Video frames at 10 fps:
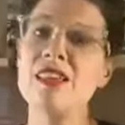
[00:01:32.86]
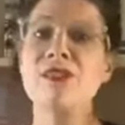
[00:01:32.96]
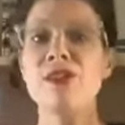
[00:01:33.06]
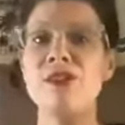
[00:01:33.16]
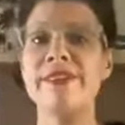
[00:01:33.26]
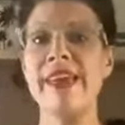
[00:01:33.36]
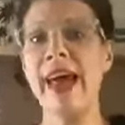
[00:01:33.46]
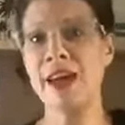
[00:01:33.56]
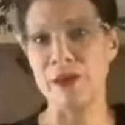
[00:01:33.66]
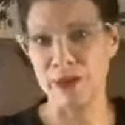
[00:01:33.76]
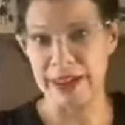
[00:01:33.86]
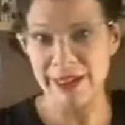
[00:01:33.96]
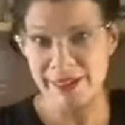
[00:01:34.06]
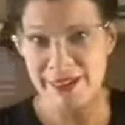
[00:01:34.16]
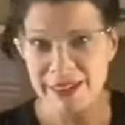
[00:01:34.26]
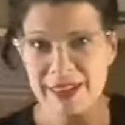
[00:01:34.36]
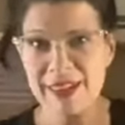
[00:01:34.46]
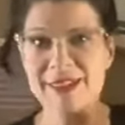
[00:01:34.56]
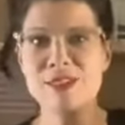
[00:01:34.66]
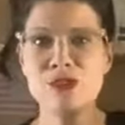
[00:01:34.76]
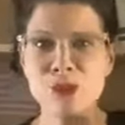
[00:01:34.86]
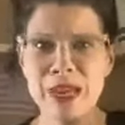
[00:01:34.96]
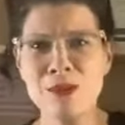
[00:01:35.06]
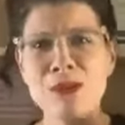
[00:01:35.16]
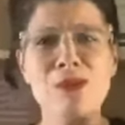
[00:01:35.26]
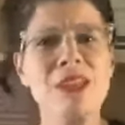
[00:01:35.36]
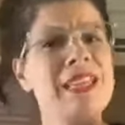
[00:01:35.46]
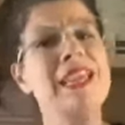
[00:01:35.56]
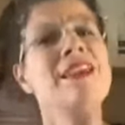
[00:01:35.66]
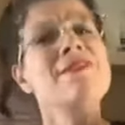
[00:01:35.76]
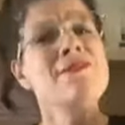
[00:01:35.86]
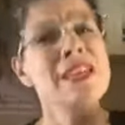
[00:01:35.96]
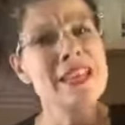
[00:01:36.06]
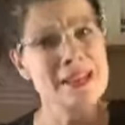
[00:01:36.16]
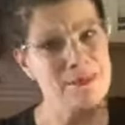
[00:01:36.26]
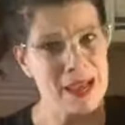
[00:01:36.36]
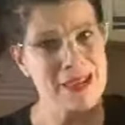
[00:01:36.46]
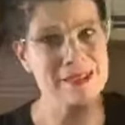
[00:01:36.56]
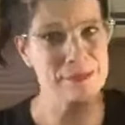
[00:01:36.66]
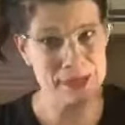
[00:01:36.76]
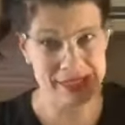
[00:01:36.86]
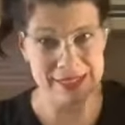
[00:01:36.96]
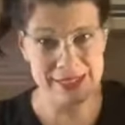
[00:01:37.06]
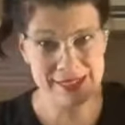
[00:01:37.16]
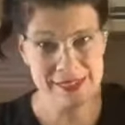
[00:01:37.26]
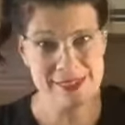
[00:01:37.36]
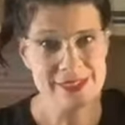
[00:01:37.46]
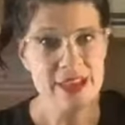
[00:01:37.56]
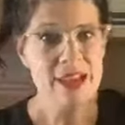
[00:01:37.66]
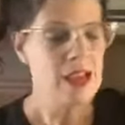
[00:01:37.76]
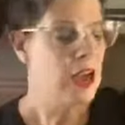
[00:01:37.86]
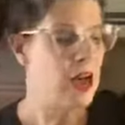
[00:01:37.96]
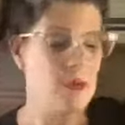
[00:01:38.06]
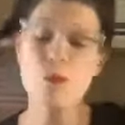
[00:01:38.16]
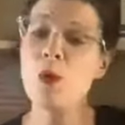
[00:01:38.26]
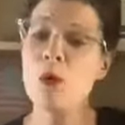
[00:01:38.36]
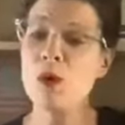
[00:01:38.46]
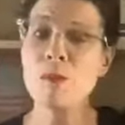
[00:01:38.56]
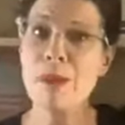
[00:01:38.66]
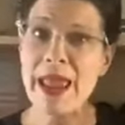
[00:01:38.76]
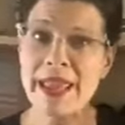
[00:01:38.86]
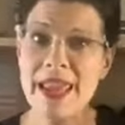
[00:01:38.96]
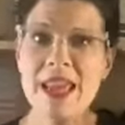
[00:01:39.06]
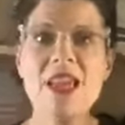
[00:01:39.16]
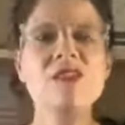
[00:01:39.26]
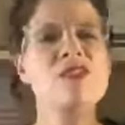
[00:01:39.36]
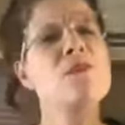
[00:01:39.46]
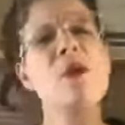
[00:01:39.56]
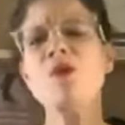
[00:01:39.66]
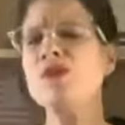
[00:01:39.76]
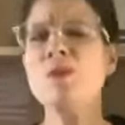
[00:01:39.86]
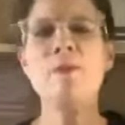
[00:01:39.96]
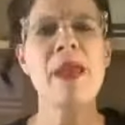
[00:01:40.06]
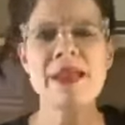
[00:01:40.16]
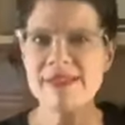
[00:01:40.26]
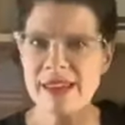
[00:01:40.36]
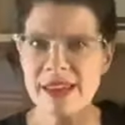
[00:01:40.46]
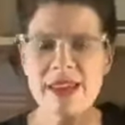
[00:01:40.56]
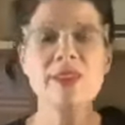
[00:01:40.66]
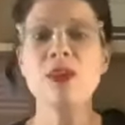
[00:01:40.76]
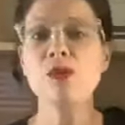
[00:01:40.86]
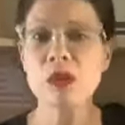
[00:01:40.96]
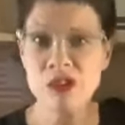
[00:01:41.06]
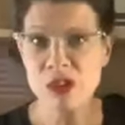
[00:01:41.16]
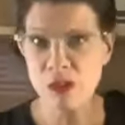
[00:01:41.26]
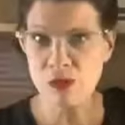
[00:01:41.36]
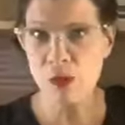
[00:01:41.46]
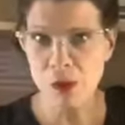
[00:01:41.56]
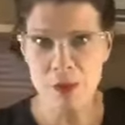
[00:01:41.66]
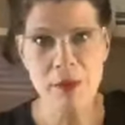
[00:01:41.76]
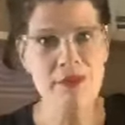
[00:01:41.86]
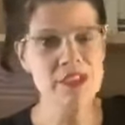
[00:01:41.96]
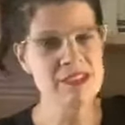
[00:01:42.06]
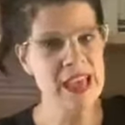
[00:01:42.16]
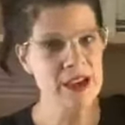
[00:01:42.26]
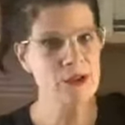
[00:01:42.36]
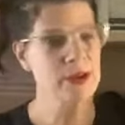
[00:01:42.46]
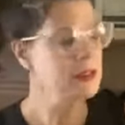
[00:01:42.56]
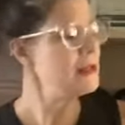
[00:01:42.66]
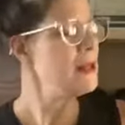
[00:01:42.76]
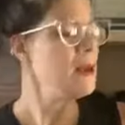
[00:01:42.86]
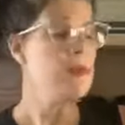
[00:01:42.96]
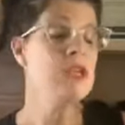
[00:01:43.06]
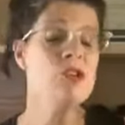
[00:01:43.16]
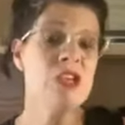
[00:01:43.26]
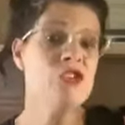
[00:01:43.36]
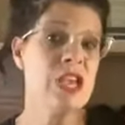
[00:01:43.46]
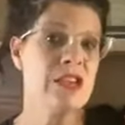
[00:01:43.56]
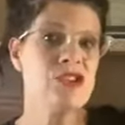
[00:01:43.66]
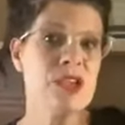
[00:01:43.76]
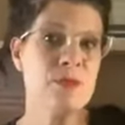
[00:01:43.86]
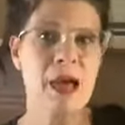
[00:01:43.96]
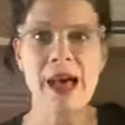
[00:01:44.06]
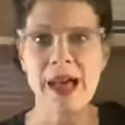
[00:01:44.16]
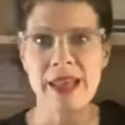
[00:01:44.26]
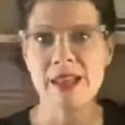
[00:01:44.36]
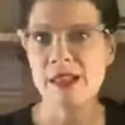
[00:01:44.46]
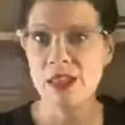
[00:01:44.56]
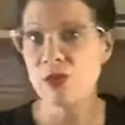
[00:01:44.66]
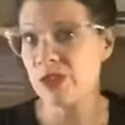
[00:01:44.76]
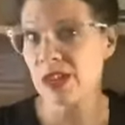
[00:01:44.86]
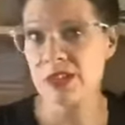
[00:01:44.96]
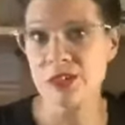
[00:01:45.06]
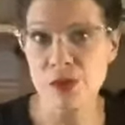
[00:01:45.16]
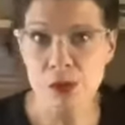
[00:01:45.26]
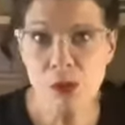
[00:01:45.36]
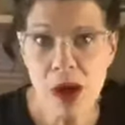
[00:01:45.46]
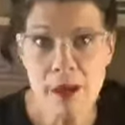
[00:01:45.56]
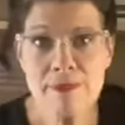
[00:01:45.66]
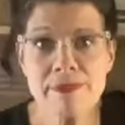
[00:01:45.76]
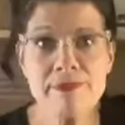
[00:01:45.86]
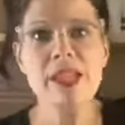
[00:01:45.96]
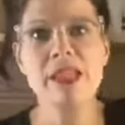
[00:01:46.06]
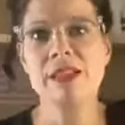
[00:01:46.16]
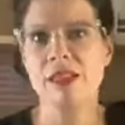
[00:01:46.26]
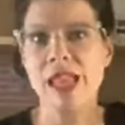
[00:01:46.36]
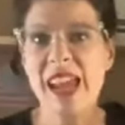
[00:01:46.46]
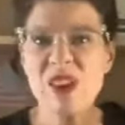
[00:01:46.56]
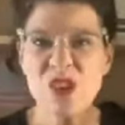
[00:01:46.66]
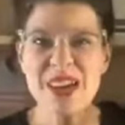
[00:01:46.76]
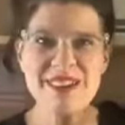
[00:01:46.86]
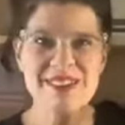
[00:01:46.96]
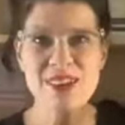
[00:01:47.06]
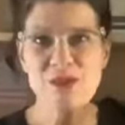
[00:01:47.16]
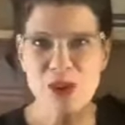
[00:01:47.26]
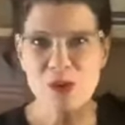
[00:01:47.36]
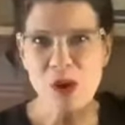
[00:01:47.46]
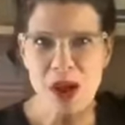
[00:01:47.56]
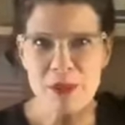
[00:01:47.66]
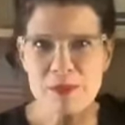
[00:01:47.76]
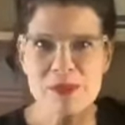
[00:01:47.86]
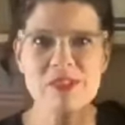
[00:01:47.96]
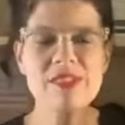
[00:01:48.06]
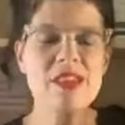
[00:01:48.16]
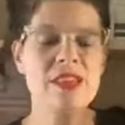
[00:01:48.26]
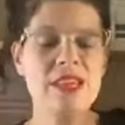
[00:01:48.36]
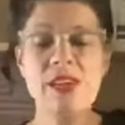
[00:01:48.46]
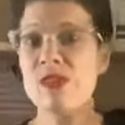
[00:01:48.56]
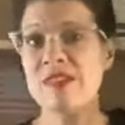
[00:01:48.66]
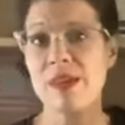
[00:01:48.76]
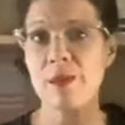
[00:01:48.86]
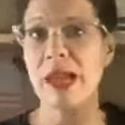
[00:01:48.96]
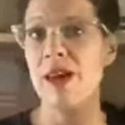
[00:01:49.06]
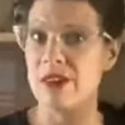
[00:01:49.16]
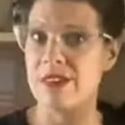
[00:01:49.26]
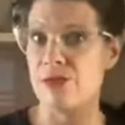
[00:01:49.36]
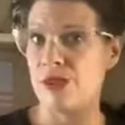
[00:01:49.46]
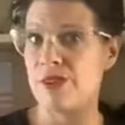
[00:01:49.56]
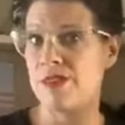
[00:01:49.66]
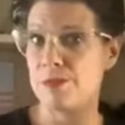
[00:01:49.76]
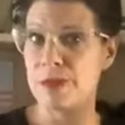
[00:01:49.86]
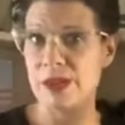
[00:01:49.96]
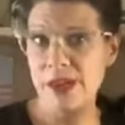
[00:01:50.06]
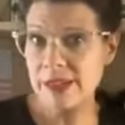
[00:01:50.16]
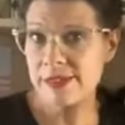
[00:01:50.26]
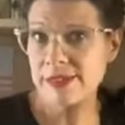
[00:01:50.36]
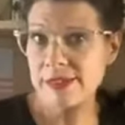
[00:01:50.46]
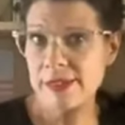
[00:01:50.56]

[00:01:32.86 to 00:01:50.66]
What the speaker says: So the daiquiri is a drink with really infinite possibilities. What we're making is the most basic and the original form of the daiquiri, but you can change it by using a different rum, layering different rums, even subbing out a different spirit,